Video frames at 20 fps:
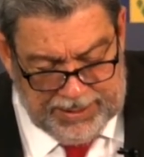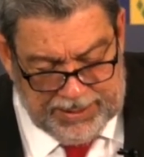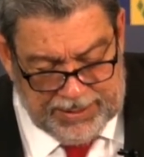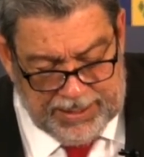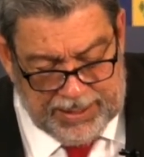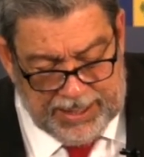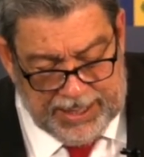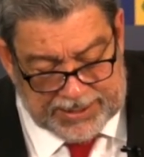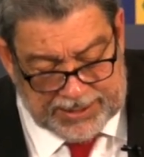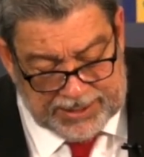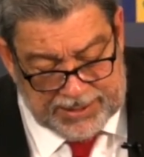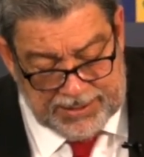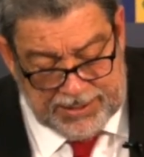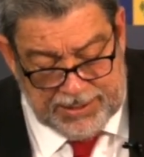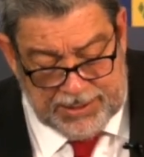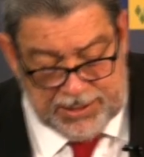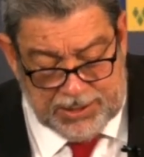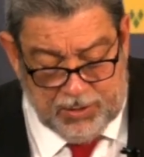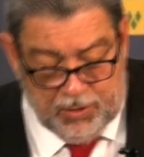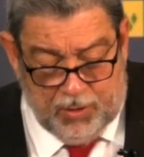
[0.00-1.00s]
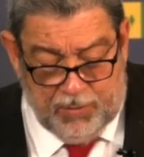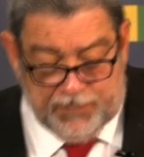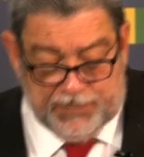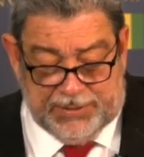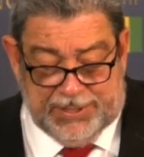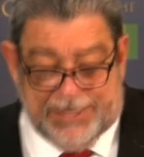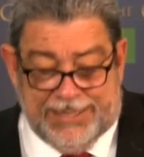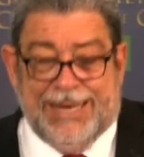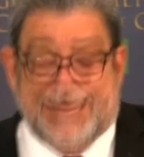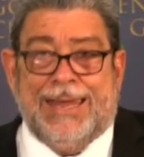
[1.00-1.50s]
the lessons
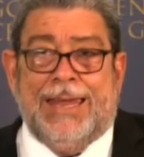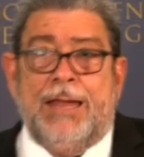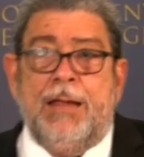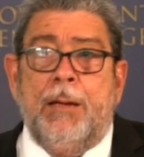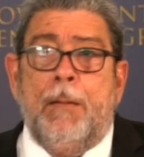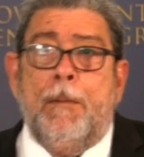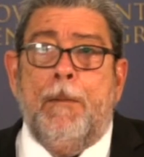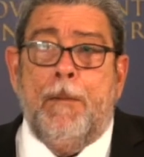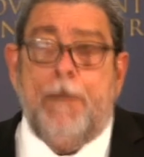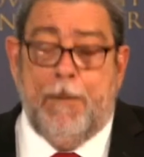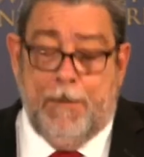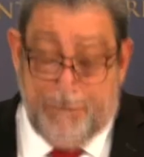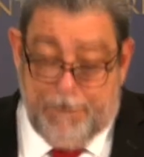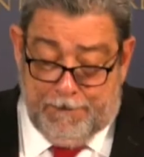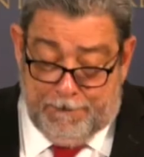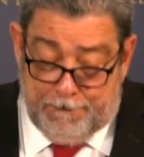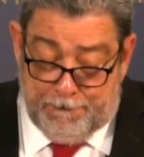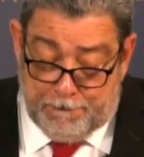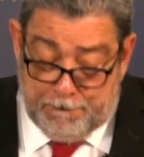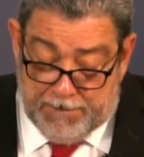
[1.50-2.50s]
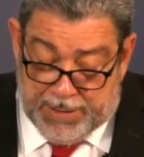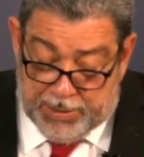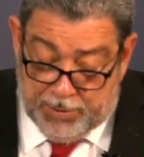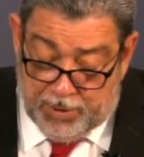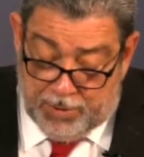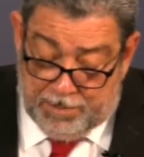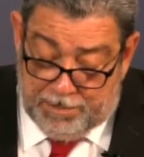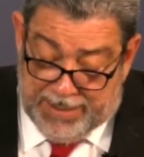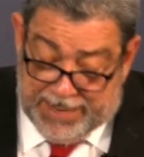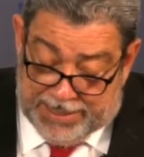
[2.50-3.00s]
of today
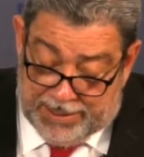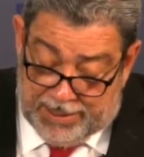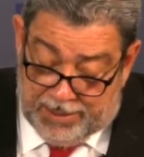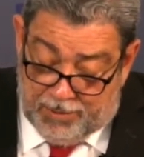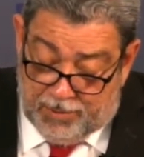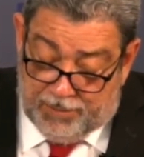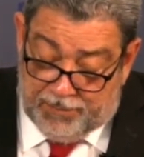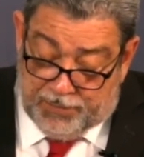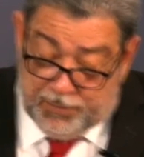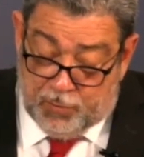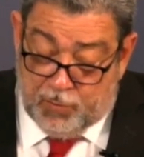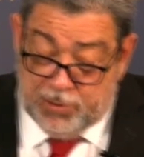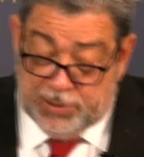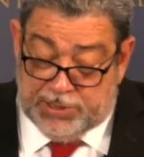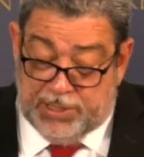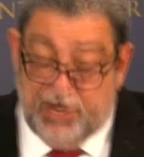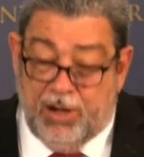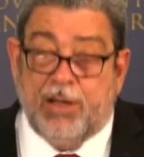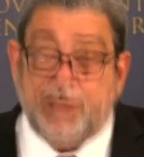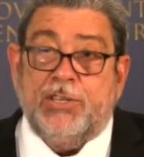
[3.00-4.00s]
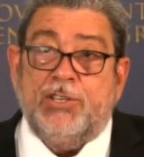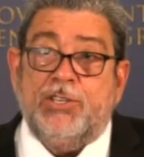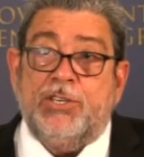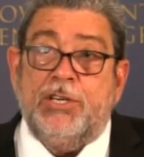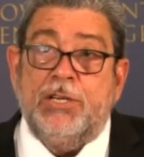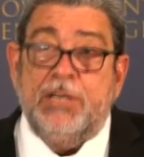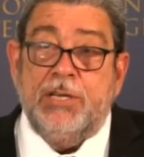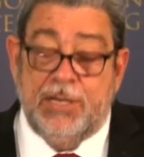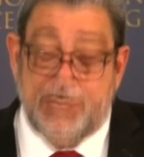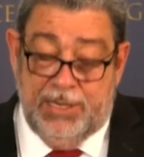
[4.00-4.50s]
mirror many of those
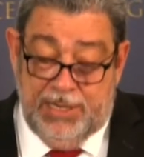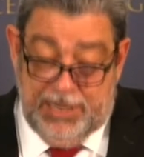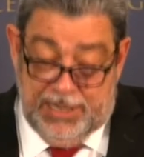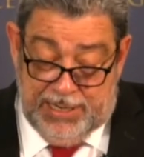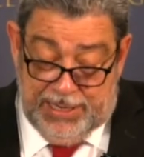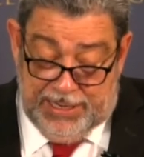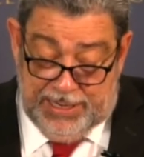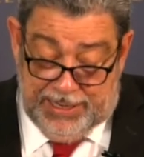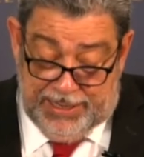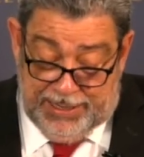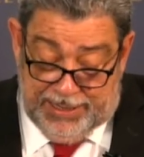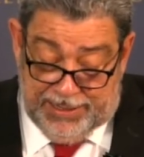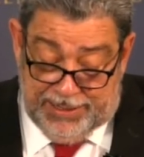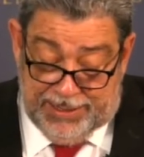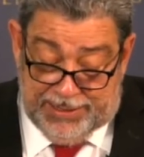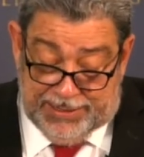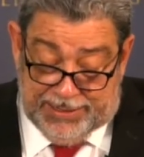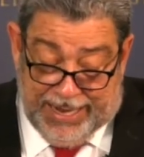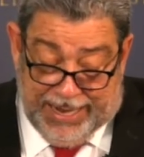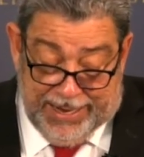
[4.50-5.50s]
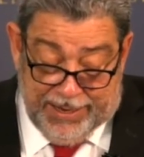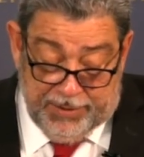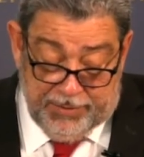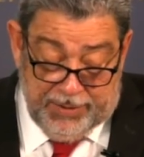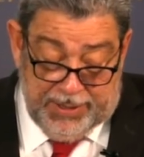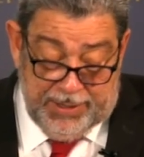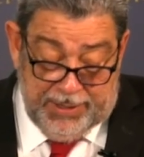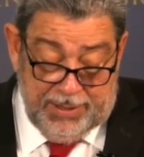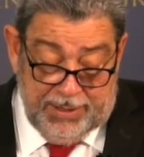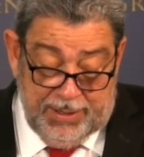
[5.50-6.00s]
lodged in the
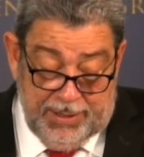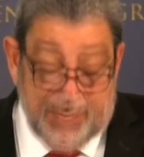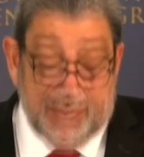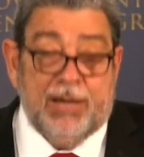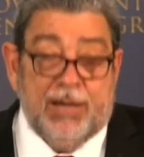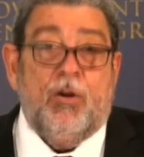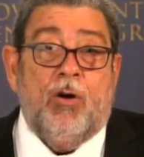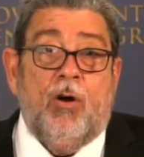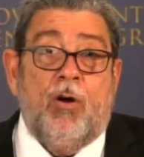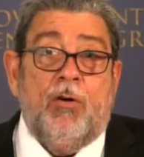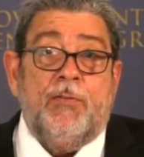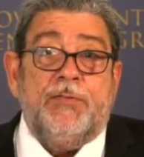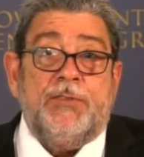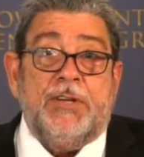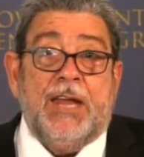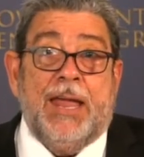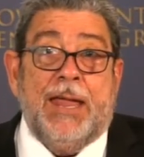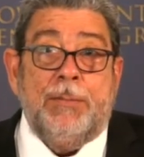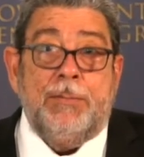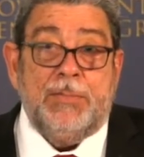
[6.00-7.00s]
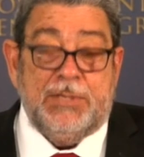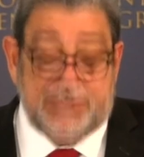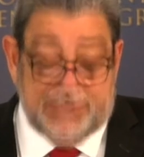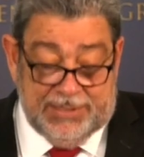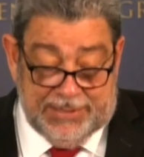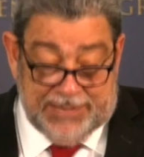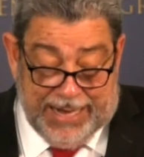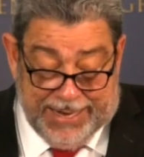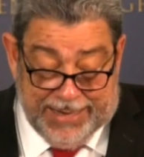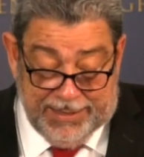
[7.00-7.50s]
tiring and
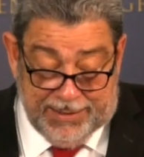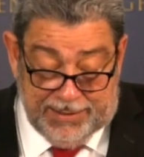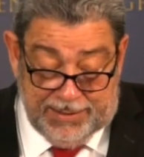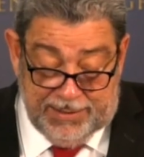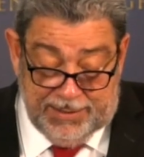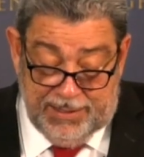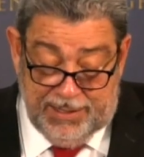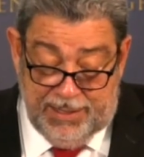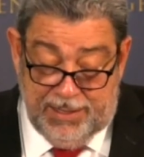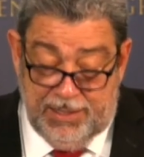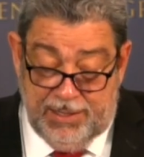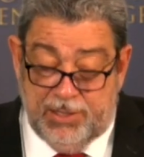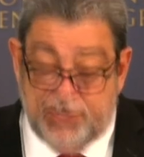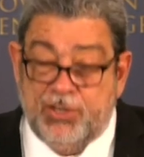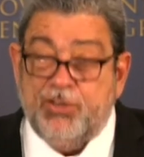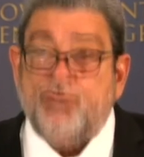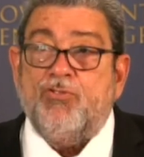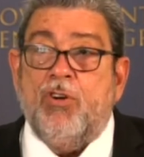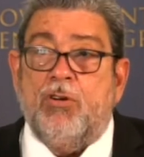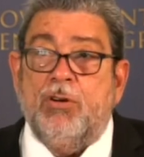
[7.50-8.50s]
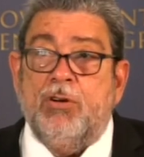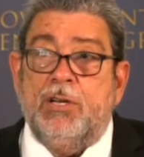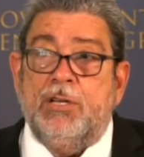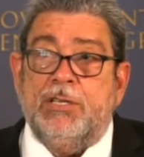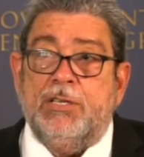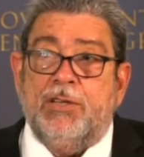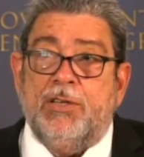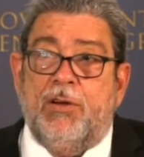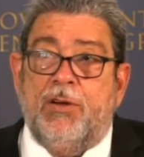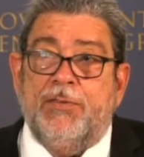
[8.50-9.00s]
oft-times tired
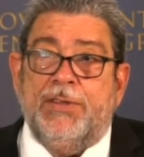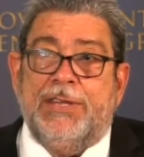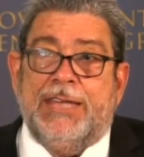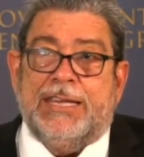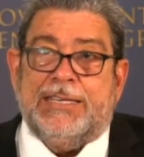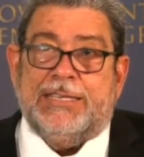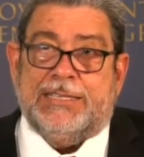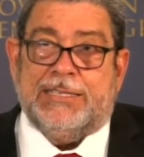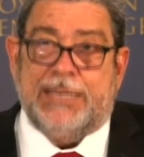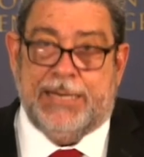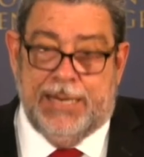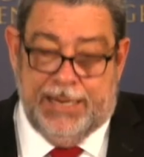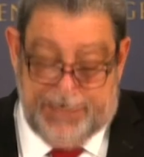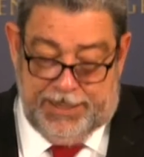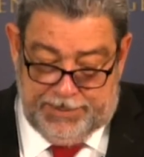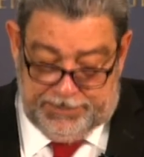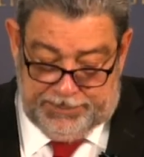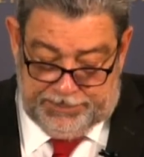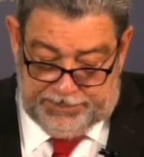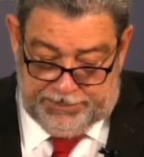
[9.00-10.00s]
struggles of yesteryear,